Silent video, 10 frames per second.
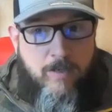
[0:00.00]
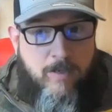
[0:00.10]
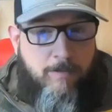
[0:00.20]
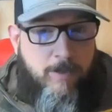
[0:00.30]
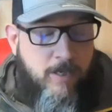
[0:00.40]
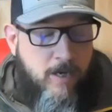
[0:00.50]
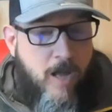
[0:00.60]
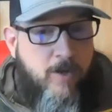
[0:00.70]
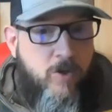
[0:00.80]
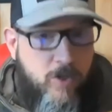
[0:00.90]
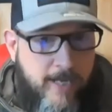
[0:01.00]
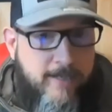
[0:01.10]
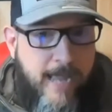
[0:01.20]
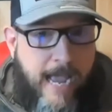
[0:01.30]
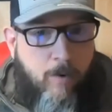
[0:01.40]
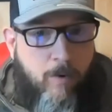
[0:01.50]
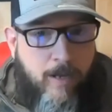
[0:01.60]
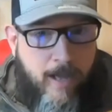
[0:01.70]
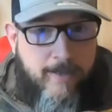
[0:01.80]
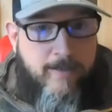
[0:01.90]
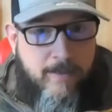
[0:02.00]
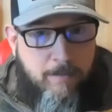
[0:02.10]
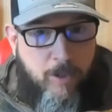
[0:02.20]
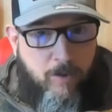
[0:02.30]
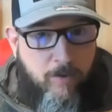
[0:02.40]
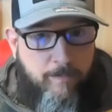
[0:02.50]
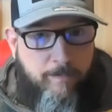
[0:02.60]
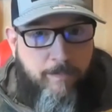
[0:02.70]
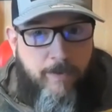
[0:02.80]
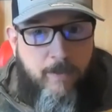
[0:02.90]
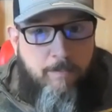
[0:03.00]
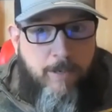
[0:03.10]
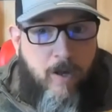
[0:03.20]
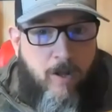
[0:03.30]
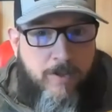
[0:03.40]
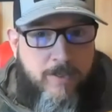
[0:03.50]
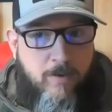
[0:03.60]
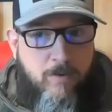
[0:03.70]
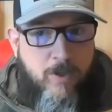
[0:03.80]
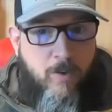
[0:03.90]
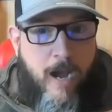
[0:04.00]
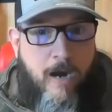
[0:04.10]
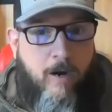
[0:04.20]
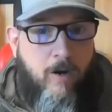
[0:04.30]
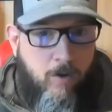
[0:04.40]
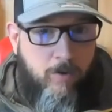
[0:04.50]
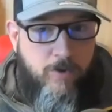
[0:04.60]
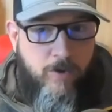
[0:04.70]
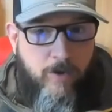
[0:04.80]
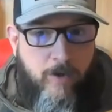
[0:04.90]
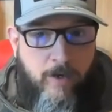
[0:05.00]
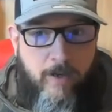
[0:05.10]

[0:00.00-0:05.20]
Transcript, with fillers: to, to not just our customer, but also to our culture.